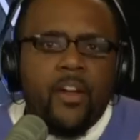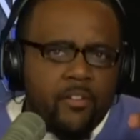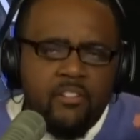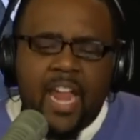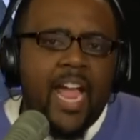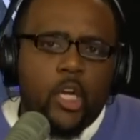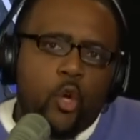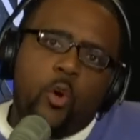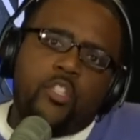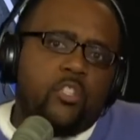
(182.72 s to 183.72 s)
they're not
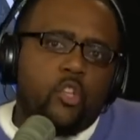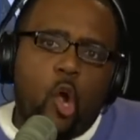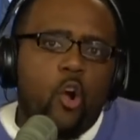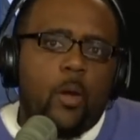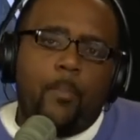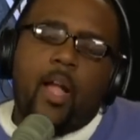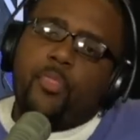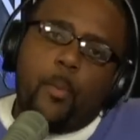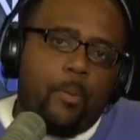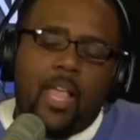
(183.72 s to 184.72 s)
going to talk
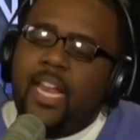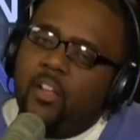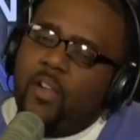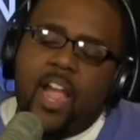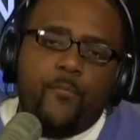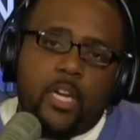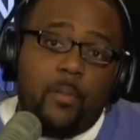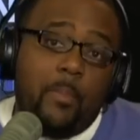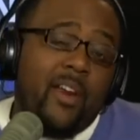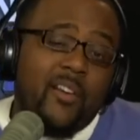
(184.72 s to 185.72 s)
about the plight of African
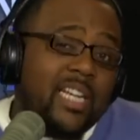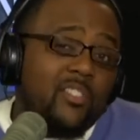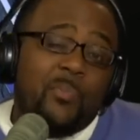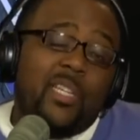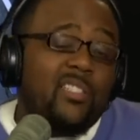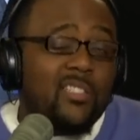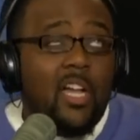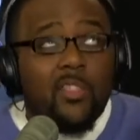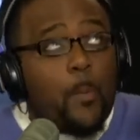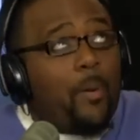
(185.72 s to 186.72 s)
Americans because
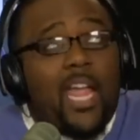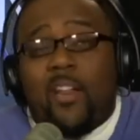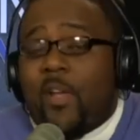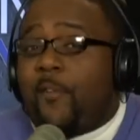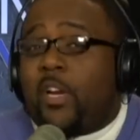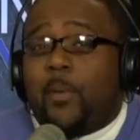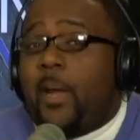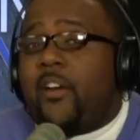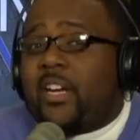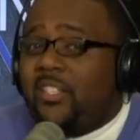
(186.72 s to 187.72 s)
the plight of African
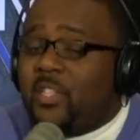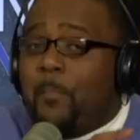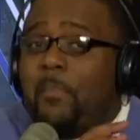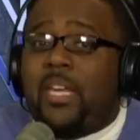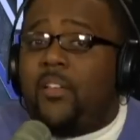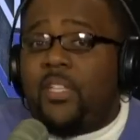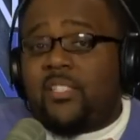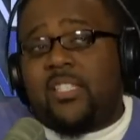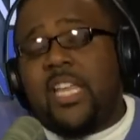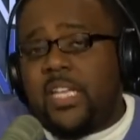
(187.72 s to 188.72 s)
Americans in many of
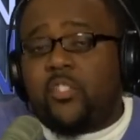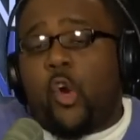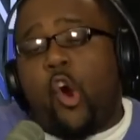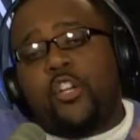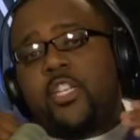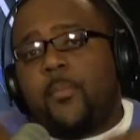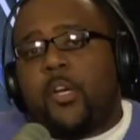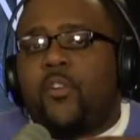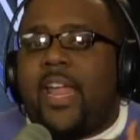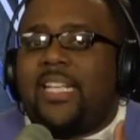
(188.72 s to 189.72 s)
these cities are
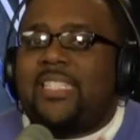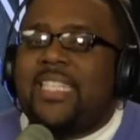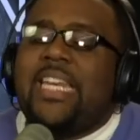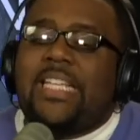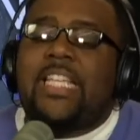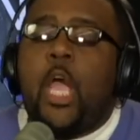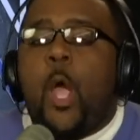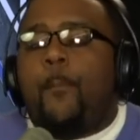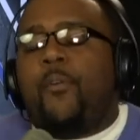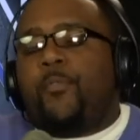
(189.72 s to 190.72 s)
Democratic cities.
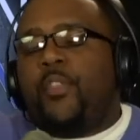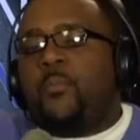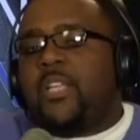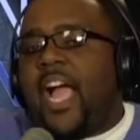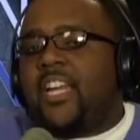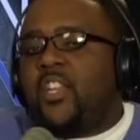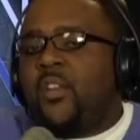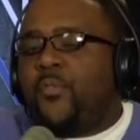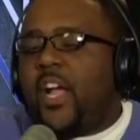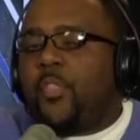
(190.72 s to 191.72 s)
But for them to
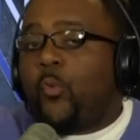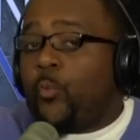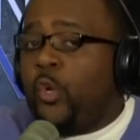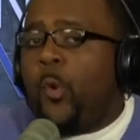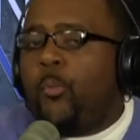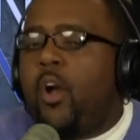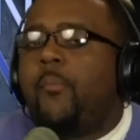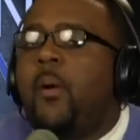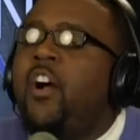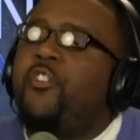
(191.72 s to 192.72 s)
identify the real
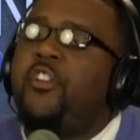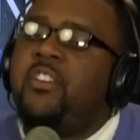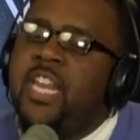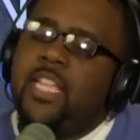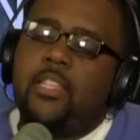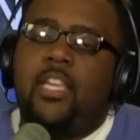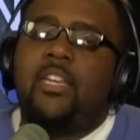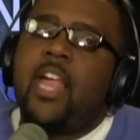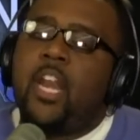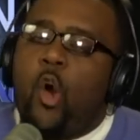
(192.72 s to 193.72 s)
problem underneath
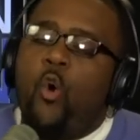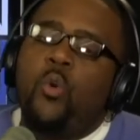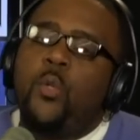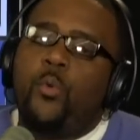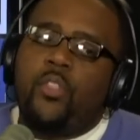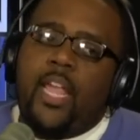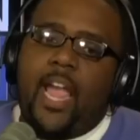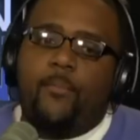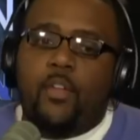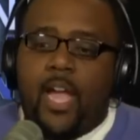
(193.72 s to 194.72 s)
it, not only would they
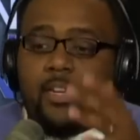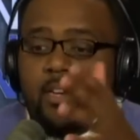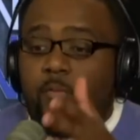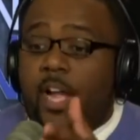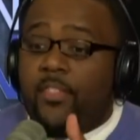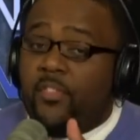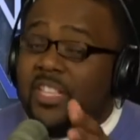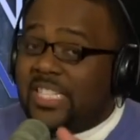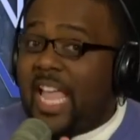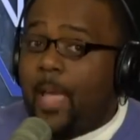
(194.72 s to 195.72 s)
have to identify that
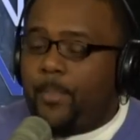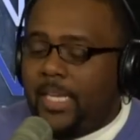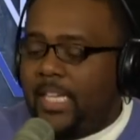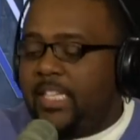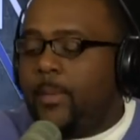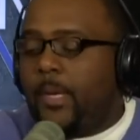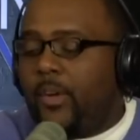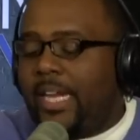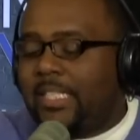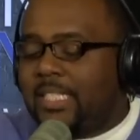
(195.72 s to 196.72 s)
this is happening in
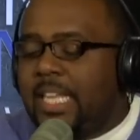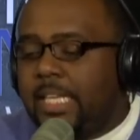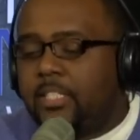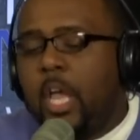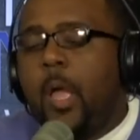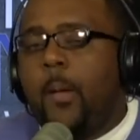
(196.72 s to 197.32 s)
Democratic cities,